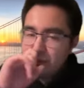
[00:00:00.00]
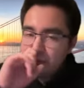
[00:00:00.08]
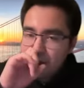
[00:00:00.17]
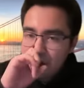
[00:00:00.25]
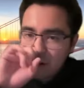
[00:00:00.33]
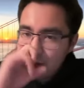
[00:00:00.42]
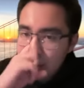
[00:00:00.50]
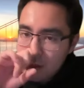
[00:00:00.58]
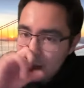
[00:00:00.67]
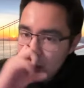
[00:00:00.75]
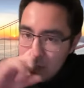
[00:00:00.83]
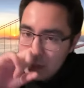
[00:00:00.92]
He'll play there.
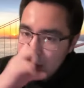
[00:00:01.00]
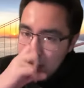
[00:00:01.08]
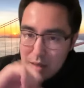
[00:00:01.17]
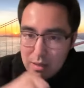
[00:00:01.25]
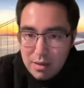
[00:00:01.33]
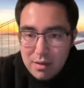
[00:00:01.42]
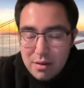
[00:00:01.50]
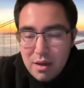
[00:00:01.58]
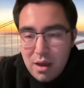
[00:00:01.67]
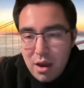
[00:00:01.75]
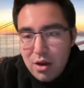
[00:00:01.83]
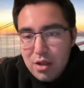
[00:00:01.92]
Yeah.
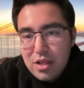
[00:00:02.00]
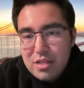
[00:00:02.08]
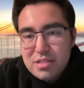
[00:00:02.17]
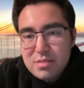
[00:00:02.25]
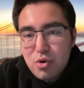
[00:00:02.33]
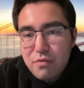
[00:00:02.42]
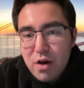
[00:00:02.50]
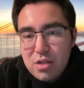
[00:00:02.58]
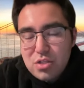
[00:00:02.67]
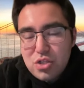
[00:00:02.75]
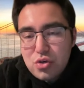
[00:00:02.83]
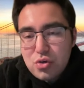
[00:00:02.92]
All right, let's move
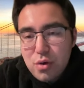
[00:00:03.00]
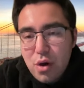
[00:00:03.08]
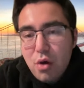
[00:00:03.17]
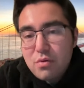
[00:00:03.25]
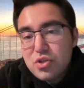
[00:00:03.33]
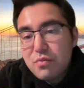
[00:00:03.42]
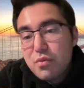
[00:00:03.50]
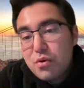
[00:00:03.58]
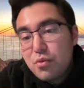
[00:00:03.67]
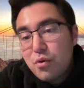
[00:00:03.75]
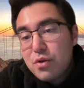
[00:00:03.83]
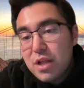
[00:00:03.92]
on to oh, so
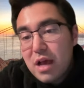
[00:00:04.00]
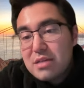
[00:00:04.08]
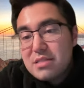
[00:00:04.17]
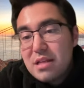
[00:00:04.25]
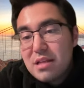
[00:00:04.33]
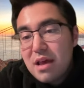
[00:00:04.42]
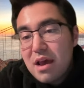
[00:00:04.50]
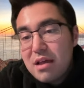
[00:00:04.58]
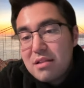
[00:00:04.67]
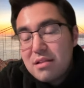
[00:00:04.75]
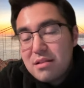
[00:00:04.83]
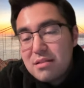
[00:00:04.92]
what what would I say to
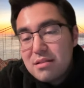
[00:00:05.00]
that?